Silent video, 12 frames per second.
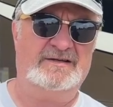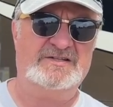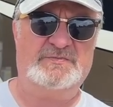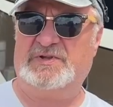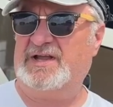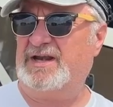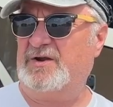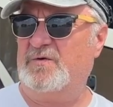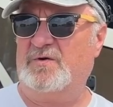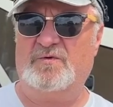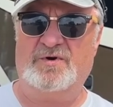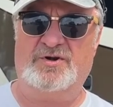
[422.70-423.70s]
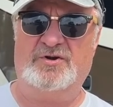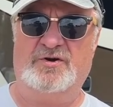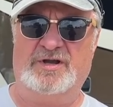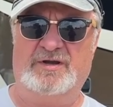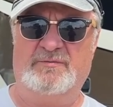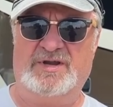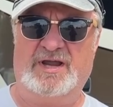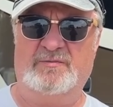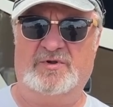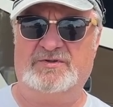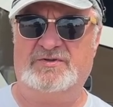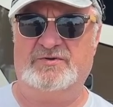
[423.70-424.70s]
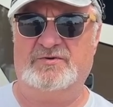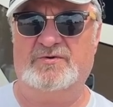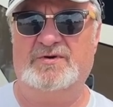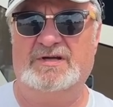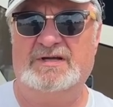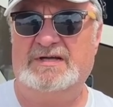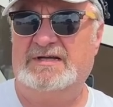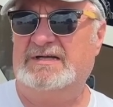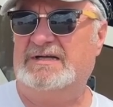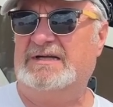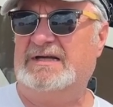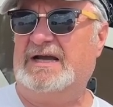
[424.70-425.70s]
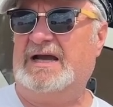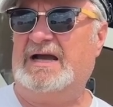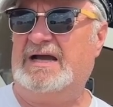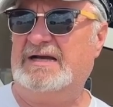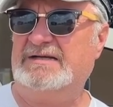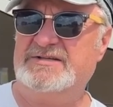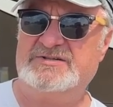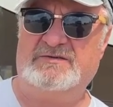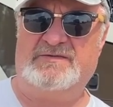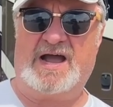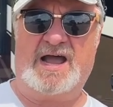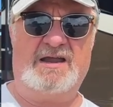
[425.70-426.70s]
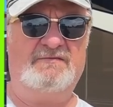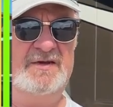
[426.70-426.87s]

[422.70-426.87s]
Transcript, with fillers: explaining what we're doing to be able to uh, survive.